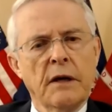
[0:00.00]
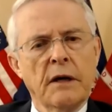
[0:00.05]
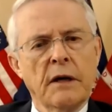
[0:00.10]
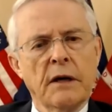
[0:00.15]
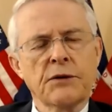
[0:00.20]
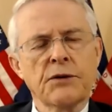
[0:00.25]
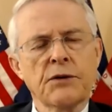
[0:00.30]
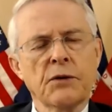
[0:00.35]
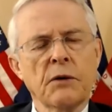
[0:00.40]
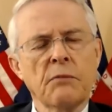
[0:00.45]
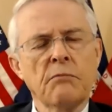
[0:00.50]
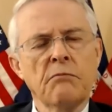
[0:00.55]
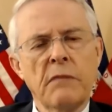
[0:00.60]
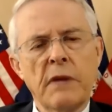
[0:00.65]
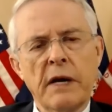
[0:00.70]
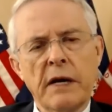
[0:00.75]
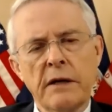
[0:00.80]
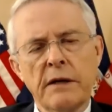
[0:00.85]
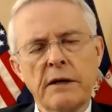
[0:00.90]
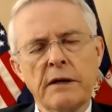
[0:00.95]
a
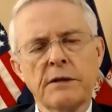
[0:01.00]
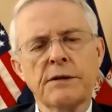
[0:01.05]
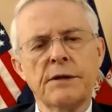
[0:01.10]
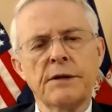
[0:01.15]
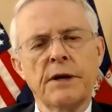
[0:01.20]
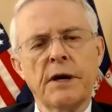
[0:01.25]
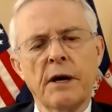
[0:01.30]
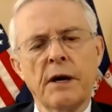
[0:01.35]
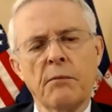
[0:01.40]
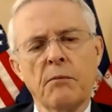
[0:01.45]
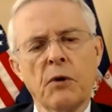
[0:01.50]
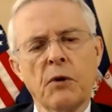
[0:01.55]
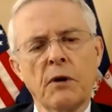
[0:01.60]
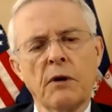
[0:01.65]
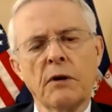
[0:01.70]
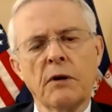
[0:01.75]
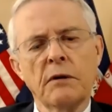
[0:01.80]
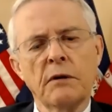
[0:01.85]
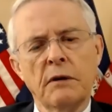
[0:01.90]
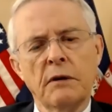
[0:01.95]
tremendous
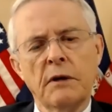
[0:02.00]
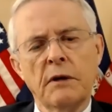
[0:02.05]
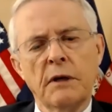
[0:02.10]
number